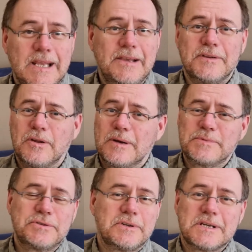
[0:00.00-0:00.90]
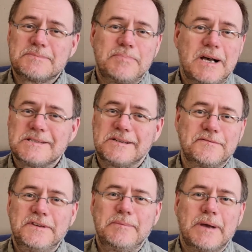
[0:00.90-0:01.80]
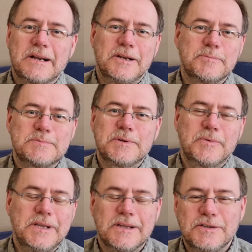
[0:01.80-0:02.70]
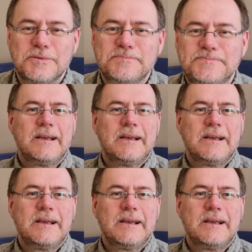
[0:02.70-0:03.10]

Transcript: even though I'm sure there's positive feedback loops between the two.